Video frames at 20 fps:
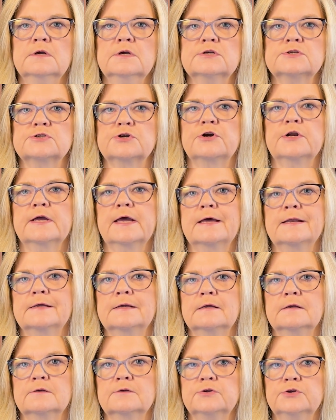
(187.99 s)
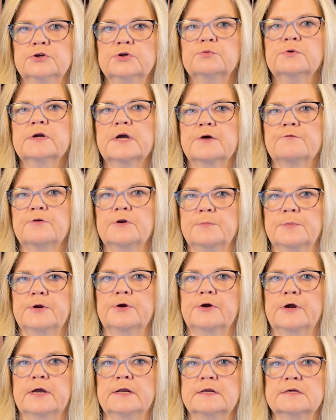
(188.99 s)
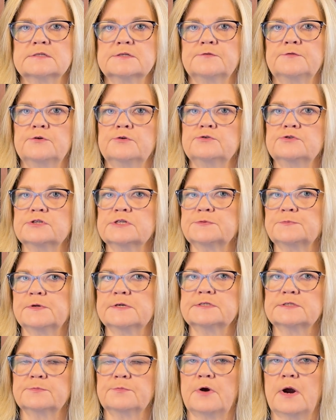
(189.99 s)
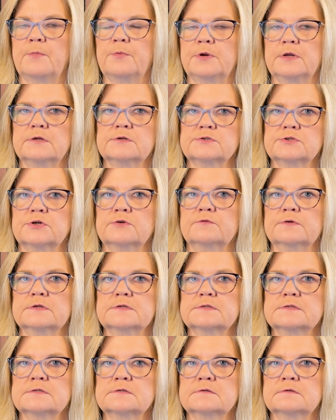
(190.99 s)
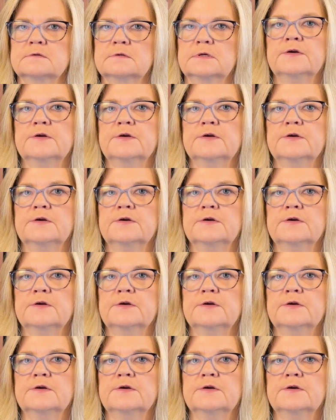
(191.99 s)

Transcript: starting at a new recovery period as if you just placed the property in service.